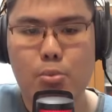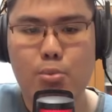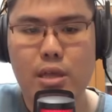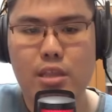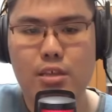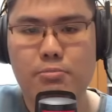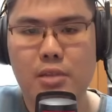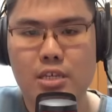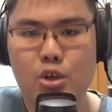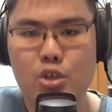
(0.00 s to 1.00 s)
Momentum
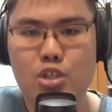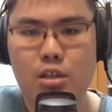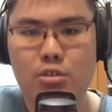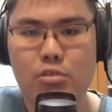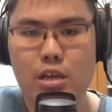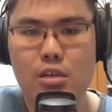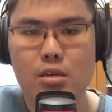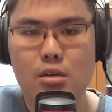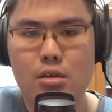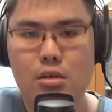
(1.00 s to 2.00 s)
plus onslaught right
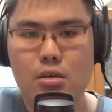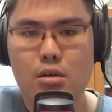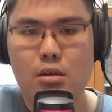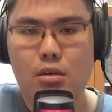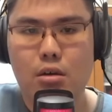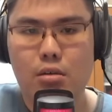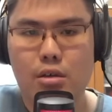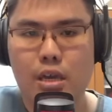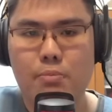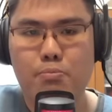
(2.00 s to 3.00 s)
here.
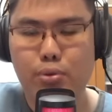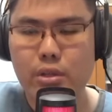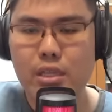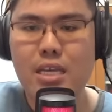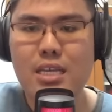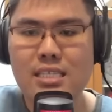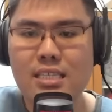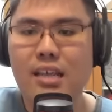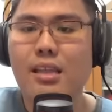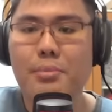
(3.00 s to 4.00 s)
Okay, pretty stacked up